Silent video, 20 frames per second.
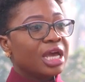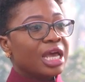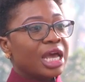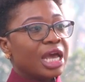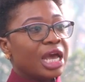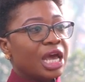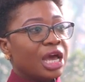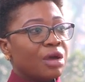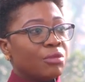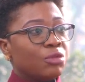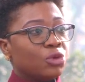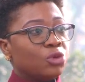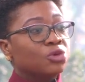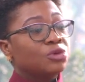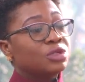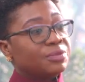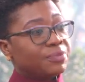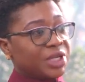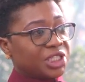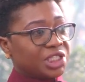um,
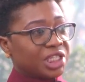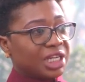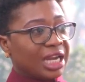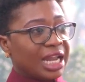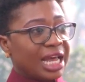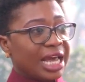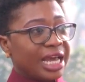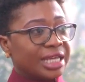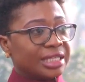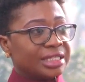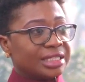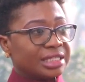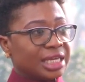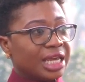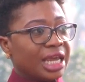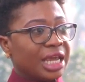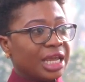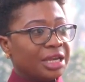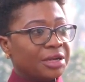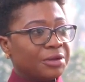who specialize
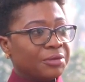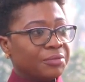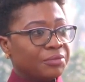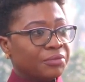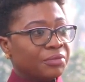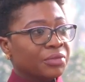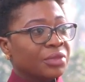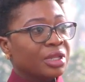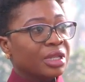in